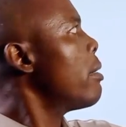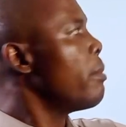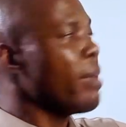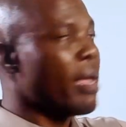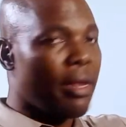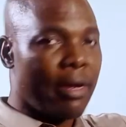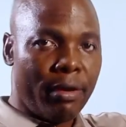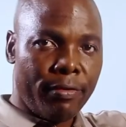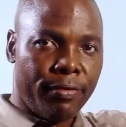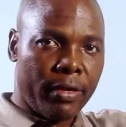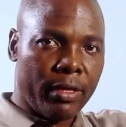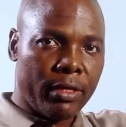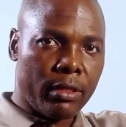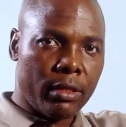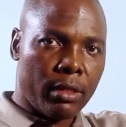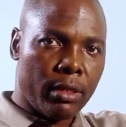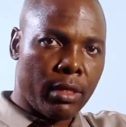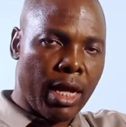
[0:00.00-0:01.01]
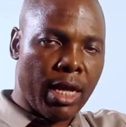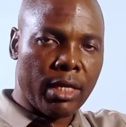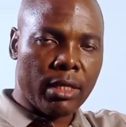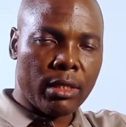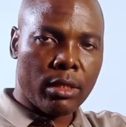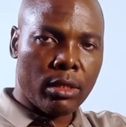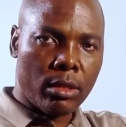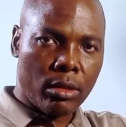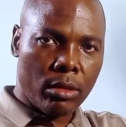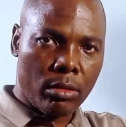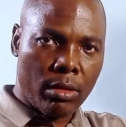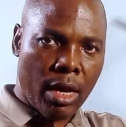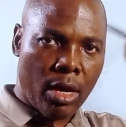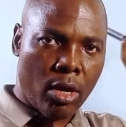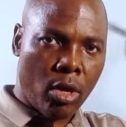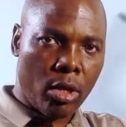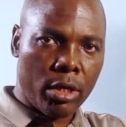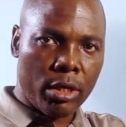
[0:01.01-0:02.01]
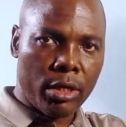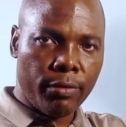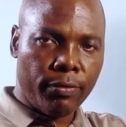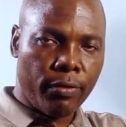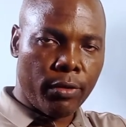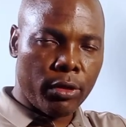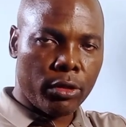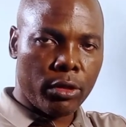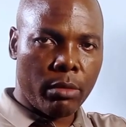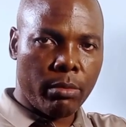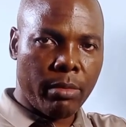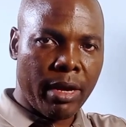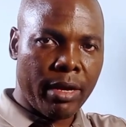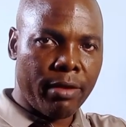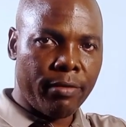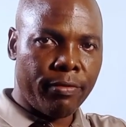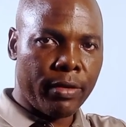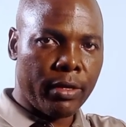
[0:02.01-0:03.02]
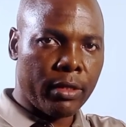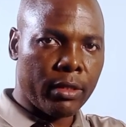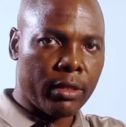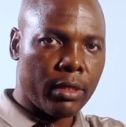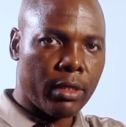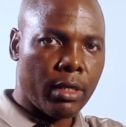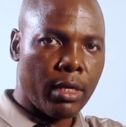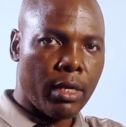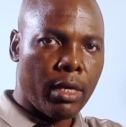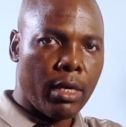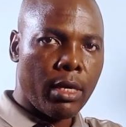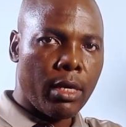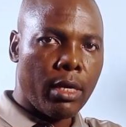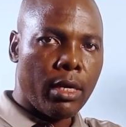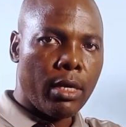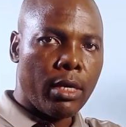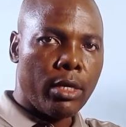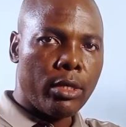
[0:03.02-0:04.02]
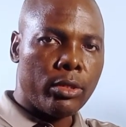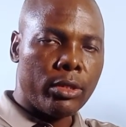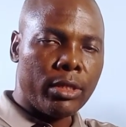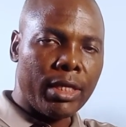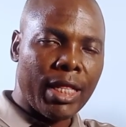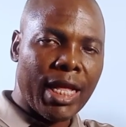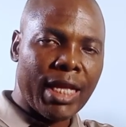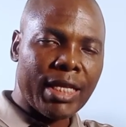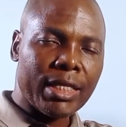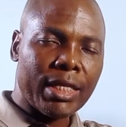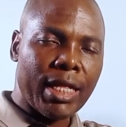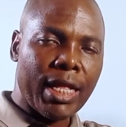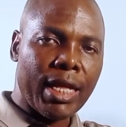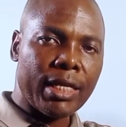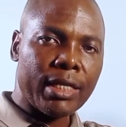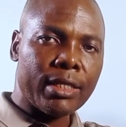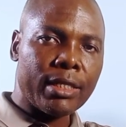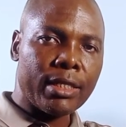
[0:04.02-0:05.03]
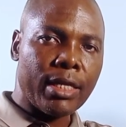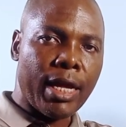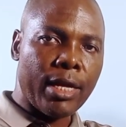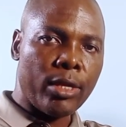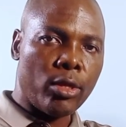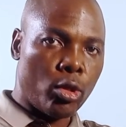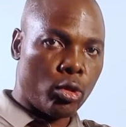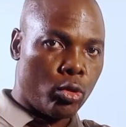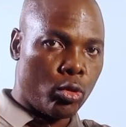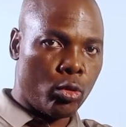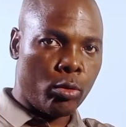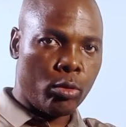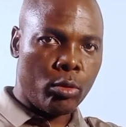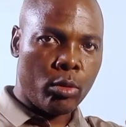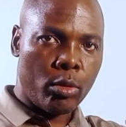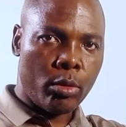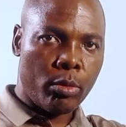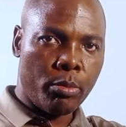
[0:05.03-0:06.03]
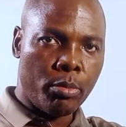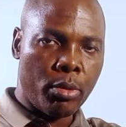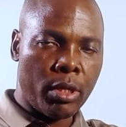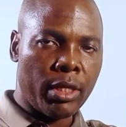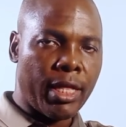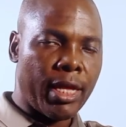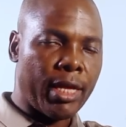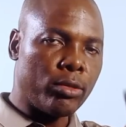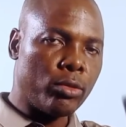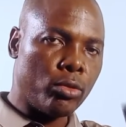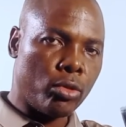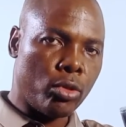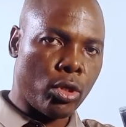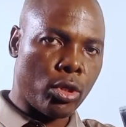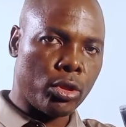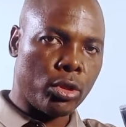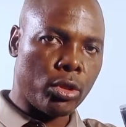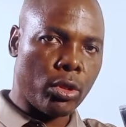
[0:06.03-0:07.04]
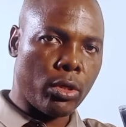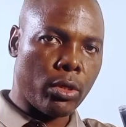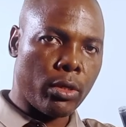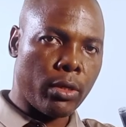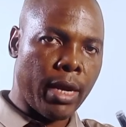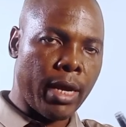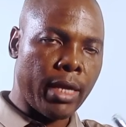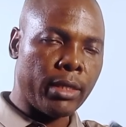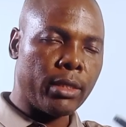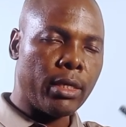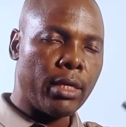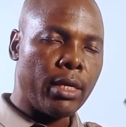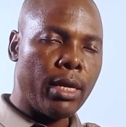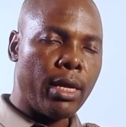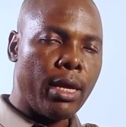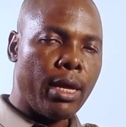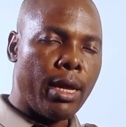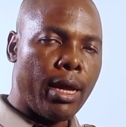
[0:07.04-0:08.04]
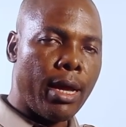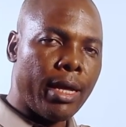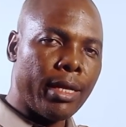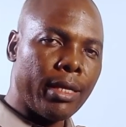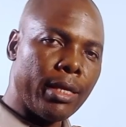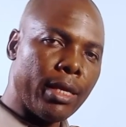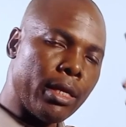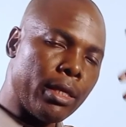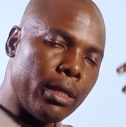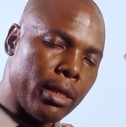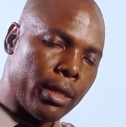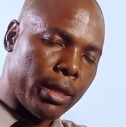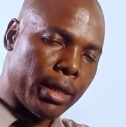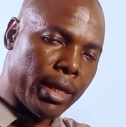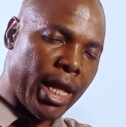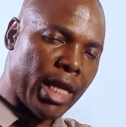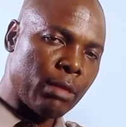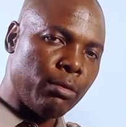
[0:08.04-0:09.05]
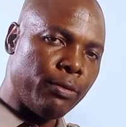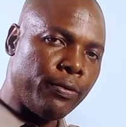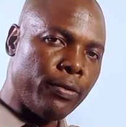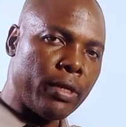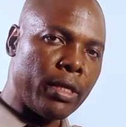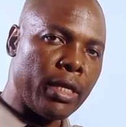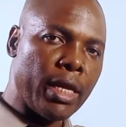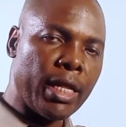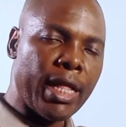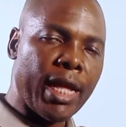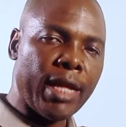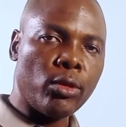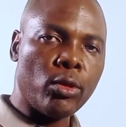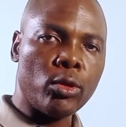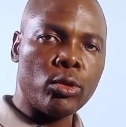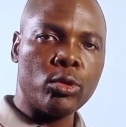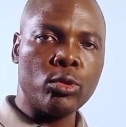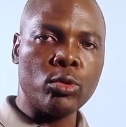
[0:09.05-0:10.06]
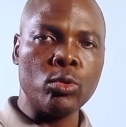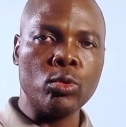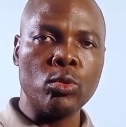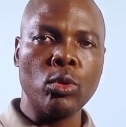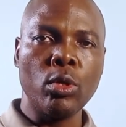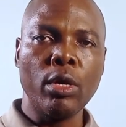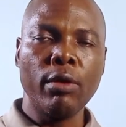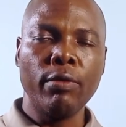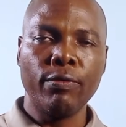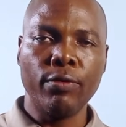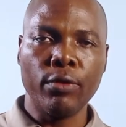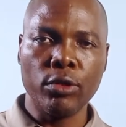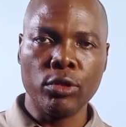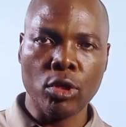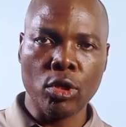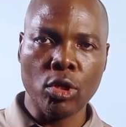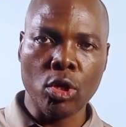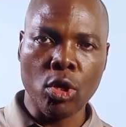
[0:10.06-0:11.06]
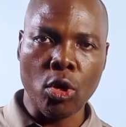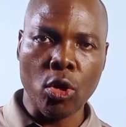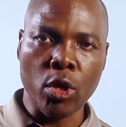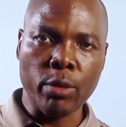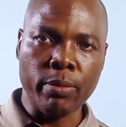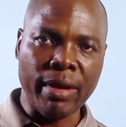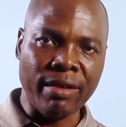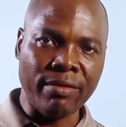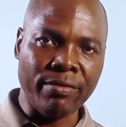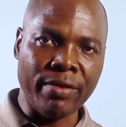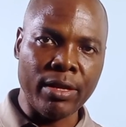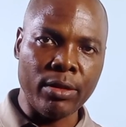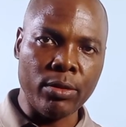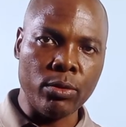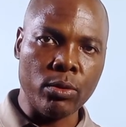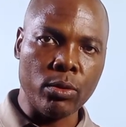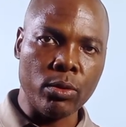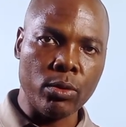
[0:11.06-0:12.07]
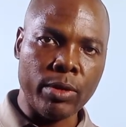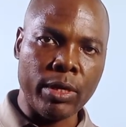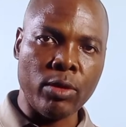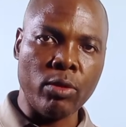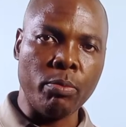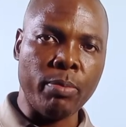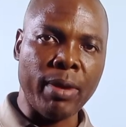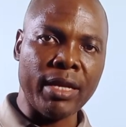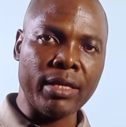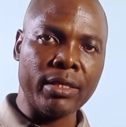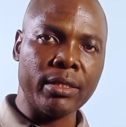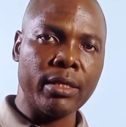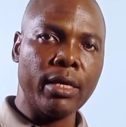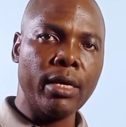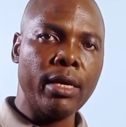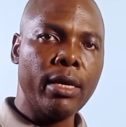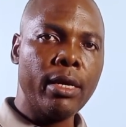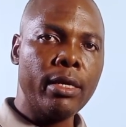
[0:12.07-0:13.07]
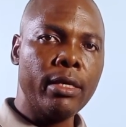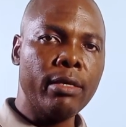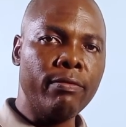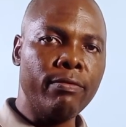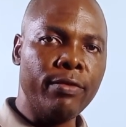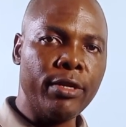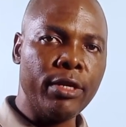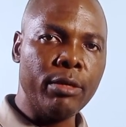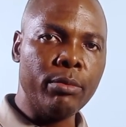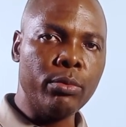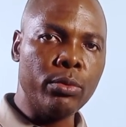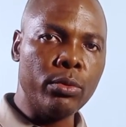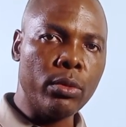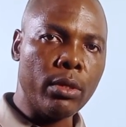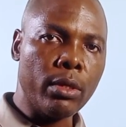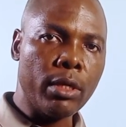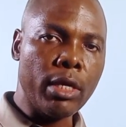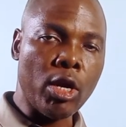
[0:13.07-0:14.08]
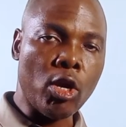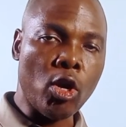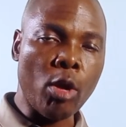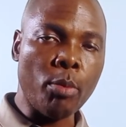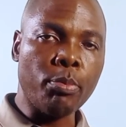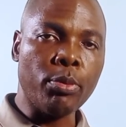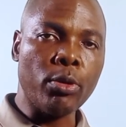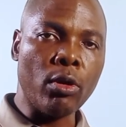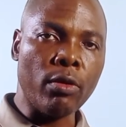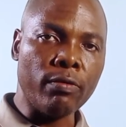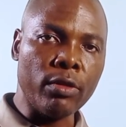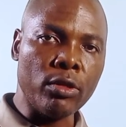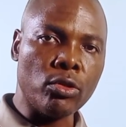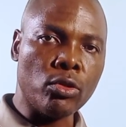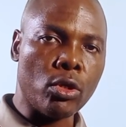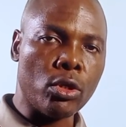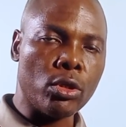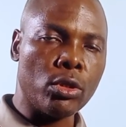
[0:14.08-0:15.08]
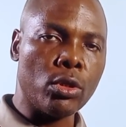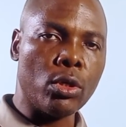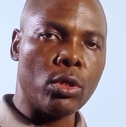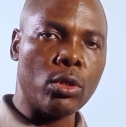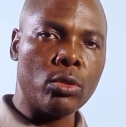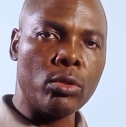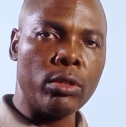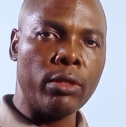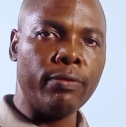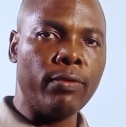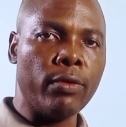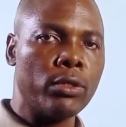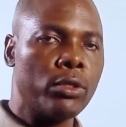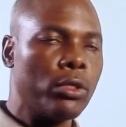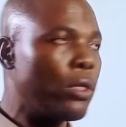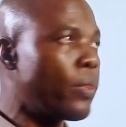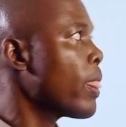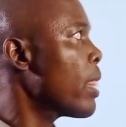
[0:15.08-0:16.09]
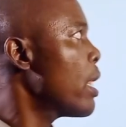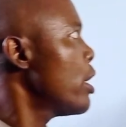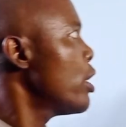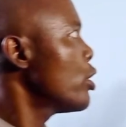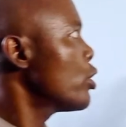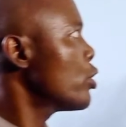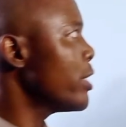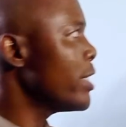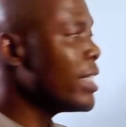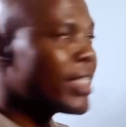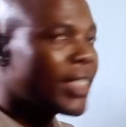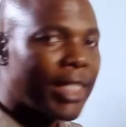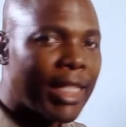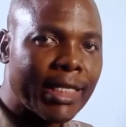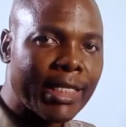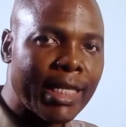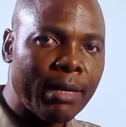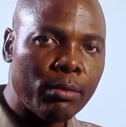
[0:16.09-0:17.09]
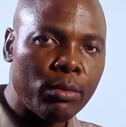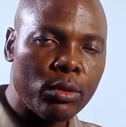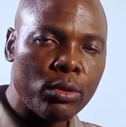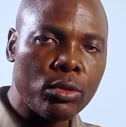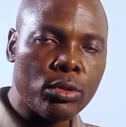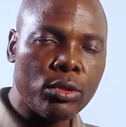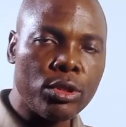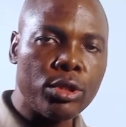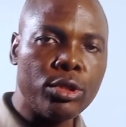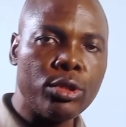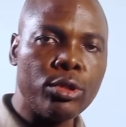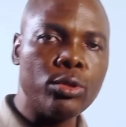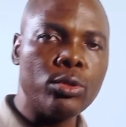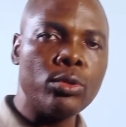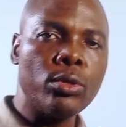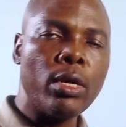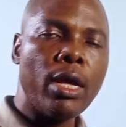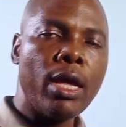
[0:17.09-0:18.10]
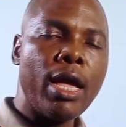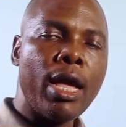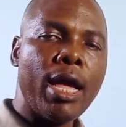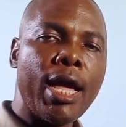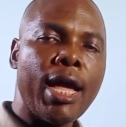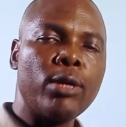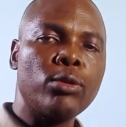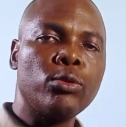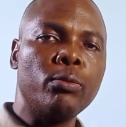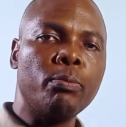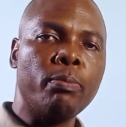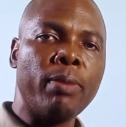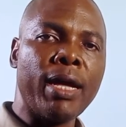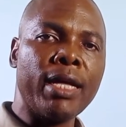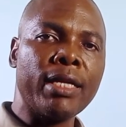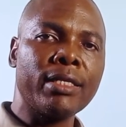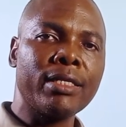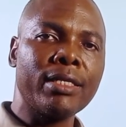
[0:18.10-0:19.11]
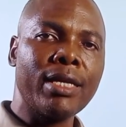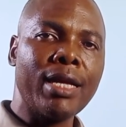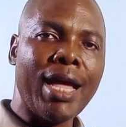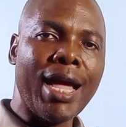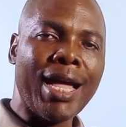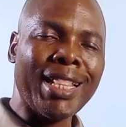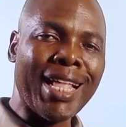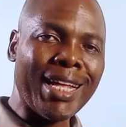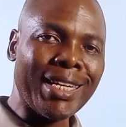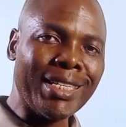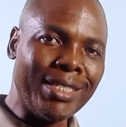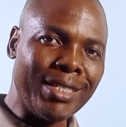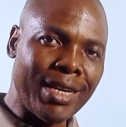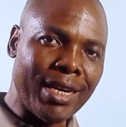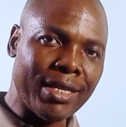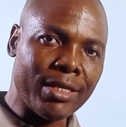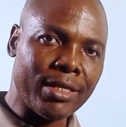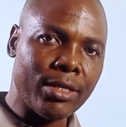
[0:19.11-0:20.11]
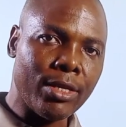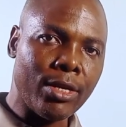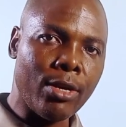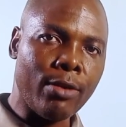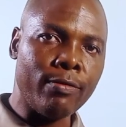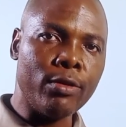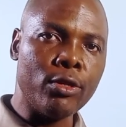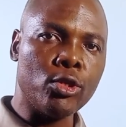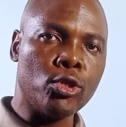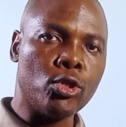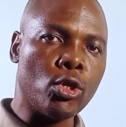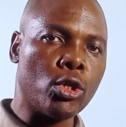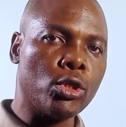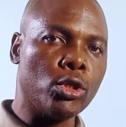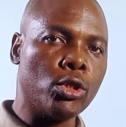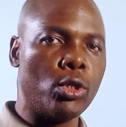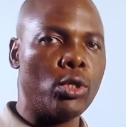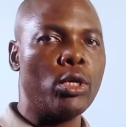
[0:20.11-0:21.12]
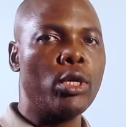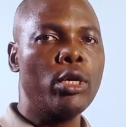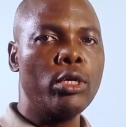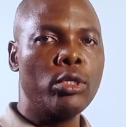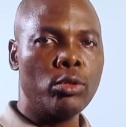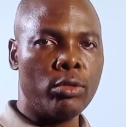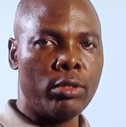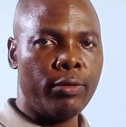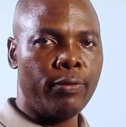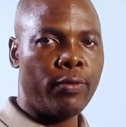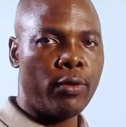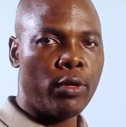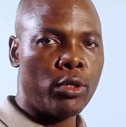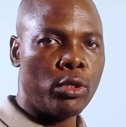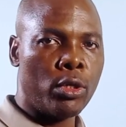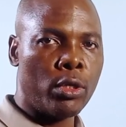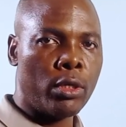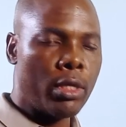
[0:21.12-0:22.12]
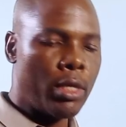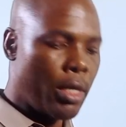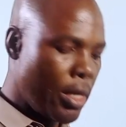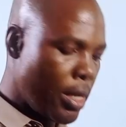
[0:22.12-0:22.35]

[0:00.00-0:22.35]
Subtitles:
by reference. That is, you are calling the function by reference. So the last class I taught you pointers to structure, right? And the class before then I taught you function call by value, where you pass the variable, a copy of the structure to the function. So in this class I'm going to teach you how to pass an address of the structure to the function,